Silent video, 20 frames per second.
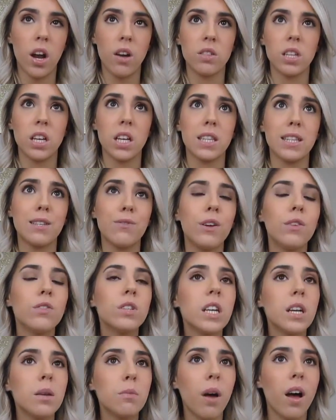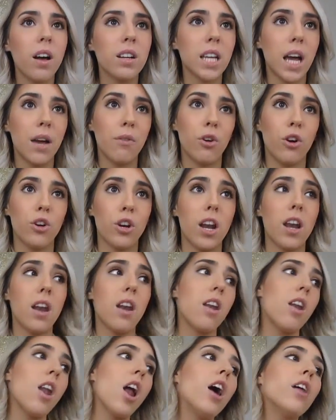I was like, it's 15 bucks. I've heard
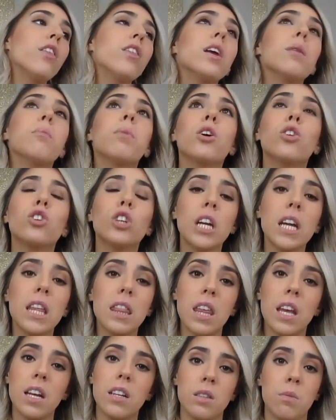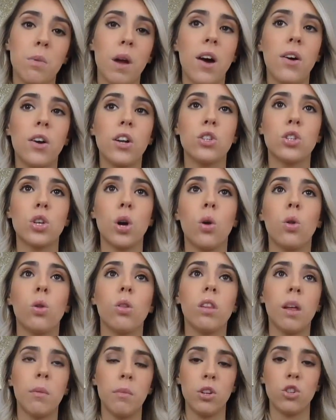nothing but great things about it, so
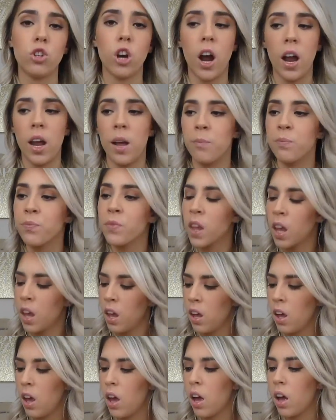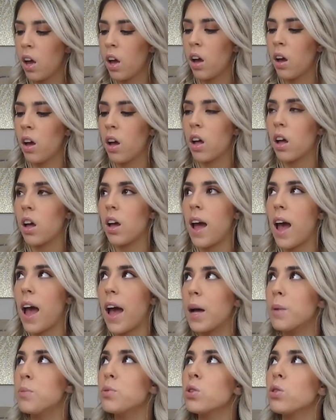let me try it.
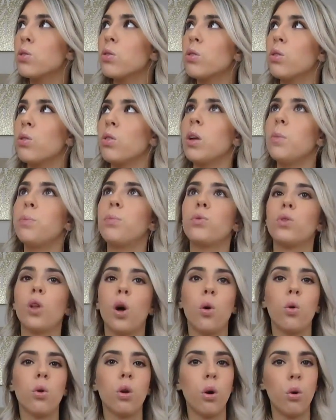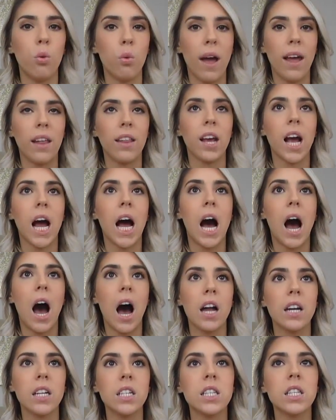Absolutely blown away. Like,
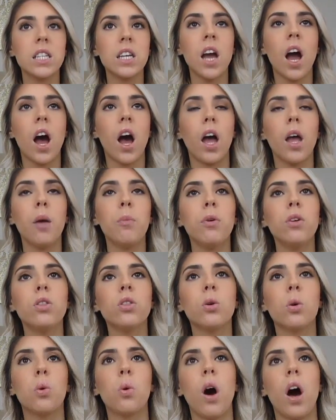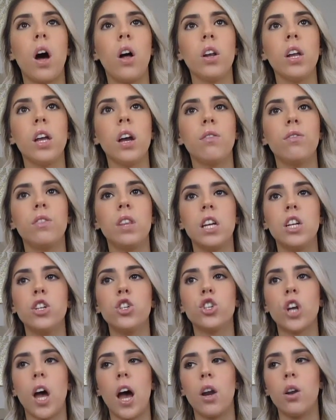honestly, I put the quality of these
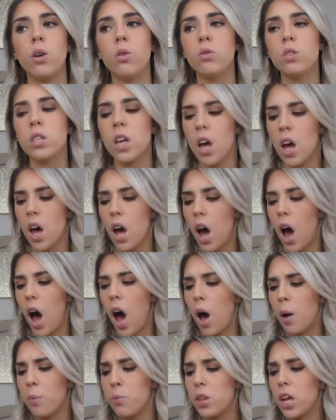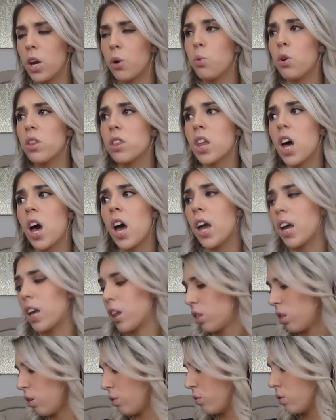shadows up there with like
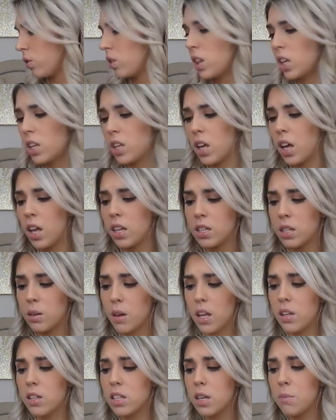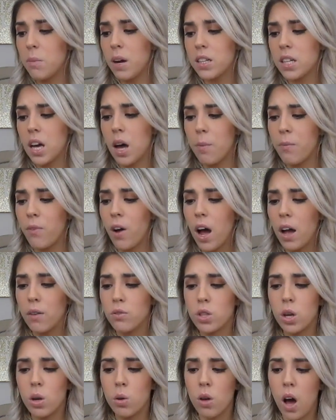it's in my top 5.
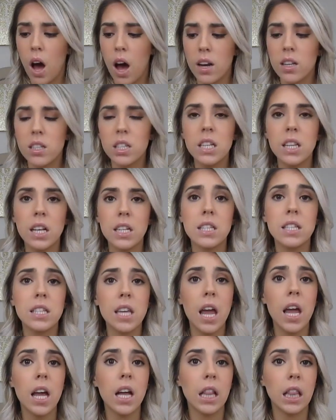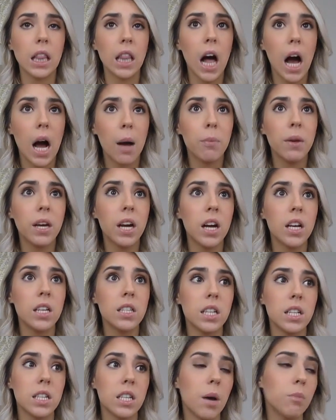So honestly, that's saying a lot
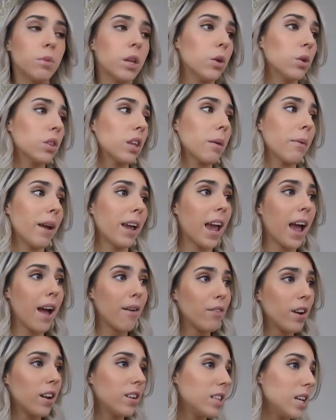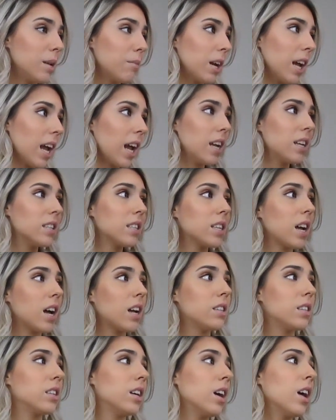because it's up there with like my Kat Von D, my
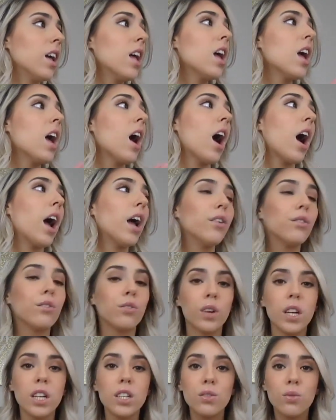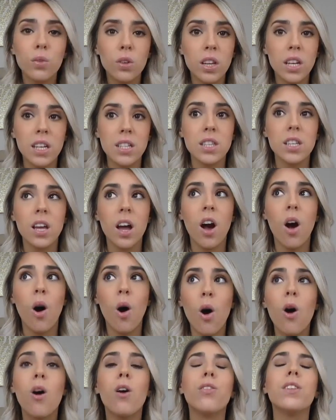Anastasia. I reach for this
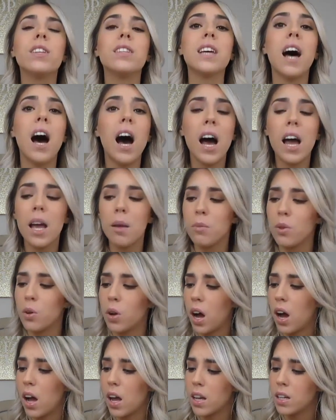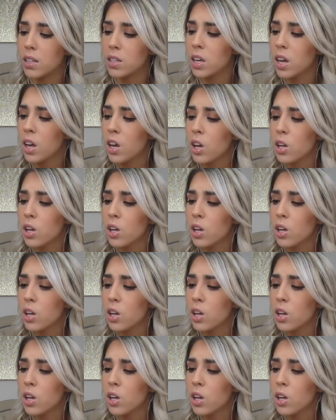all the time, you guys.